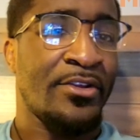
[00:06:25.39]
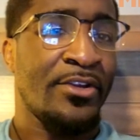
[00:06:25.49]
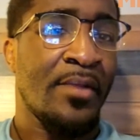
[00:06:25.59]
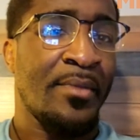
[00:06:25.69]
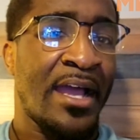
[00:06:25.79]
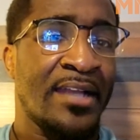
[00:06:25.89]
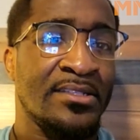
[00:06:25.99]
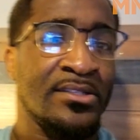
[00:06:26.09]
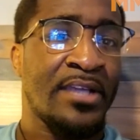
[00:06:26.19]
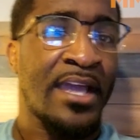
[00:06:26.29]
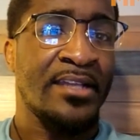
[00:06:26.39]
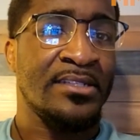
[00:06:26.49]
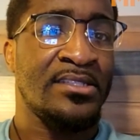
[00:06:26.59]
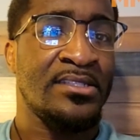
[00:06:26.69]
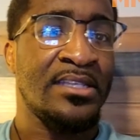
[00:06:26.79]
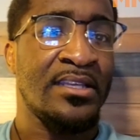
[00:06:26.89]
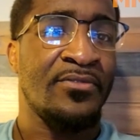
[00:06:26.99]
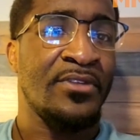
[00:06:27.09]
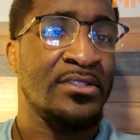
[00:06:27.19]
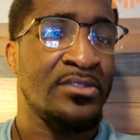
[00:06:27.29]
You know what I mean? I just look at it to see
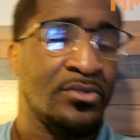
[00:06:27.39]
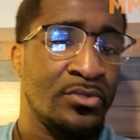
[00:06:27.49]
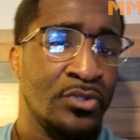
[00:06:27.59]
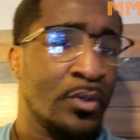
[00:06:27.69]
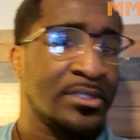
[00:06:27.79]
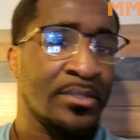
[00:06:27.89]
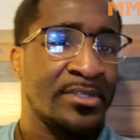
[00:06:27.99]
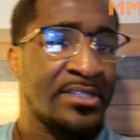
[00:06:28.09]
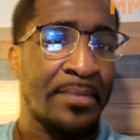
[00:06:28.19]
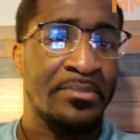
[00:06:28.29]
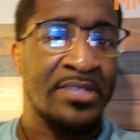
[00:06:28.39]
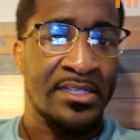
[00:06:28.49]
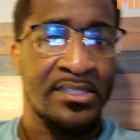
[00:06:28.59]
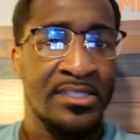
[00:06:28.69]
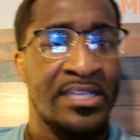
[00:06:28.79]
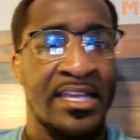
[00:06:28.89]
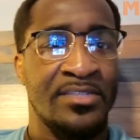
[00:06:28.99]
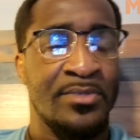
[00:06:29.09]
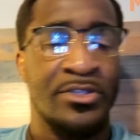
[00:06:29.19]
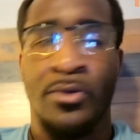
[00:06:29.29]
if he's doing some of the same tendencies that
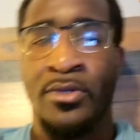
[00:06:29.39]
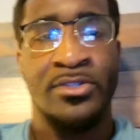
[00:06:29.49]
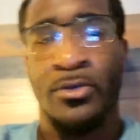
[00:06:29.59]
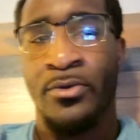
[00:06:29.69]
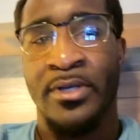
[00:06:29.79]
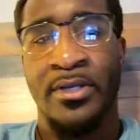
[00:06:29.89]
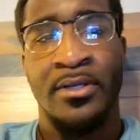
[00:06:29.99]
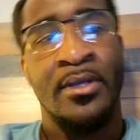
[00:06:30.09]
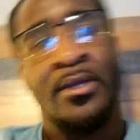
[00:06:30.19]
he's been doing his whole career.